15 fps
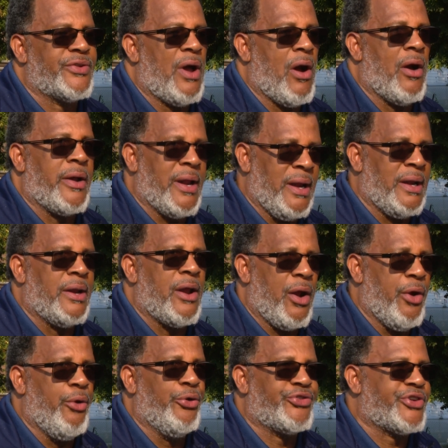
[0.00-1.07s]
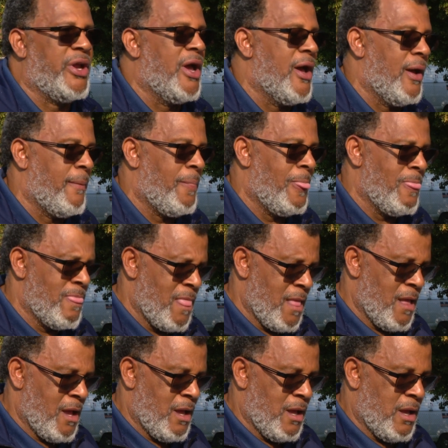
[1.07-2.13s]
hard and it hurts uh,
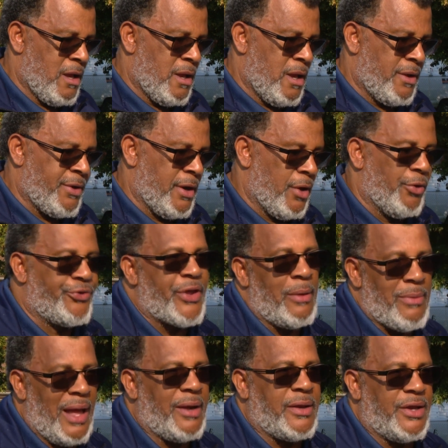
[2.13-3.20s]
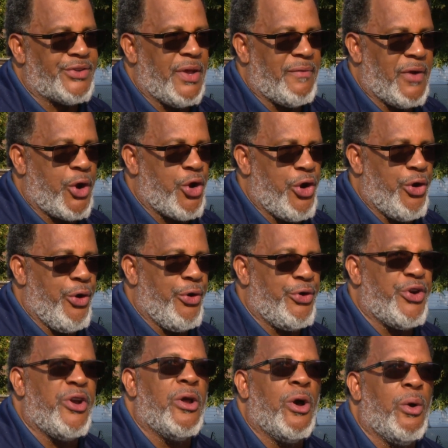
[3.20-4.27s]
to know something like this have occurred,
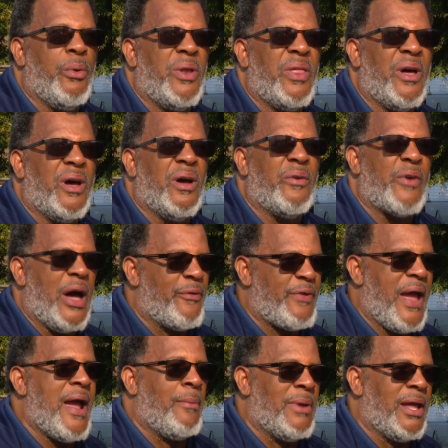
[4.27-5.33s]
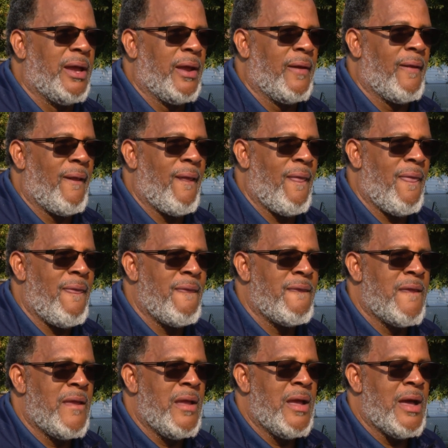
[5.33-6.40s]
you know, with a, a family.
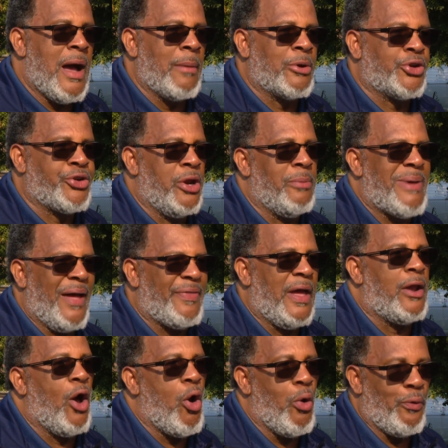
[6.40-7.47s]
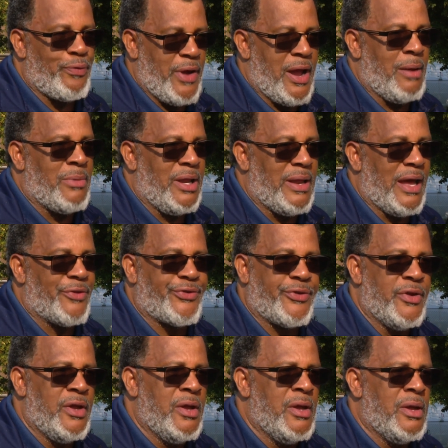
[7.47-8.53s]
I'm concerned about that whole family. That's
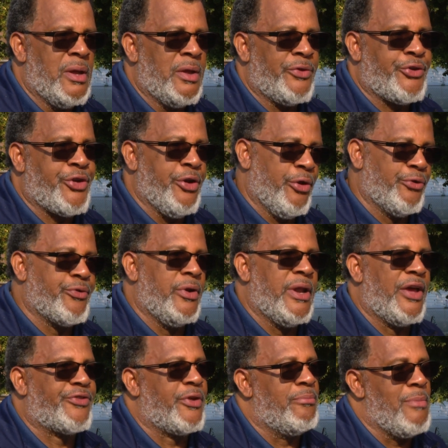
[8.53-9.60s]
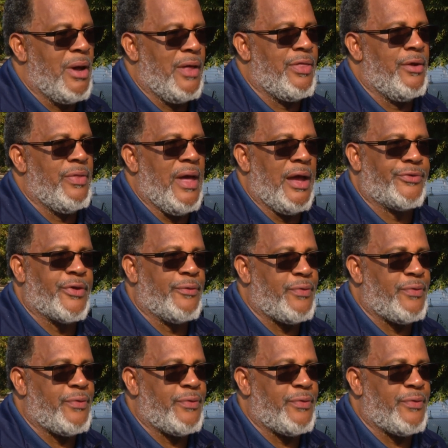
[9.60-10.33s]
children, that's a mother, that's a